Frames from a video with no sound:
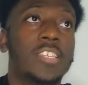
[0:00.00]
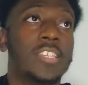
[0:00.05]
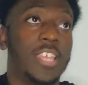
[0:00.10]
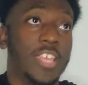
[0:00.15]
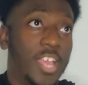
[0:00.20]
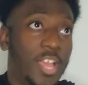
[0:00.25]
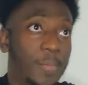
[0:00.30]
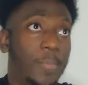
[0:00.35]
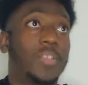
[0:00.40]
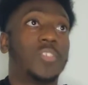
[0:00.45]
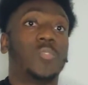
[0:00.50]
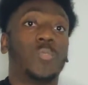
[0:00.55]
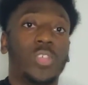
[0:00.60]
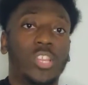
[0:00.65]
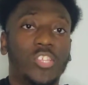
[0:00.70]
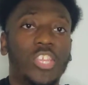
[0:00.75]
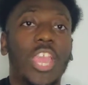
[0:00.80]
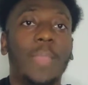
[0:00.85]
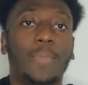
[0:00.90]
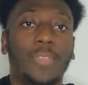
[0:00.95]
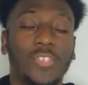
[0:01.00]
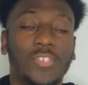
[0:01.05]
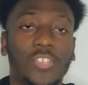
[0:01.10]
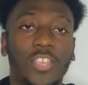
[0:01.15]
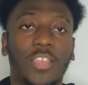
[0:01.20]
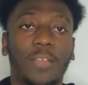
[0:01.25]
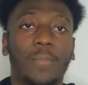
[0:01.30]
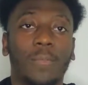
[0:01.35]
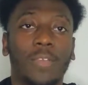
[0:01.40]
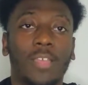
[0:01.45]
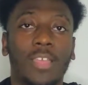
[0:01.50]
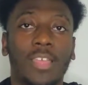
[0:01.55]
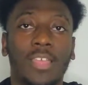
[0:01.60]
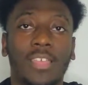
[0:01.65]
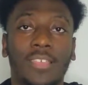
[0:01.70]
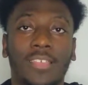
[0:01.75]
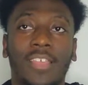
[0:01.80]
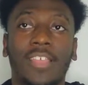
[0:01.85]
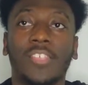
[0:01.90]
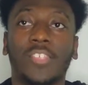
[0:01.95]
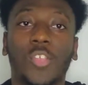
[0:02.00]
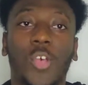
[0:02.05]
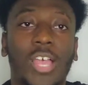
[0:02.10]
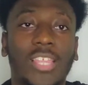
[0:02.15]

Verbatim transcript: to help us win a championship. So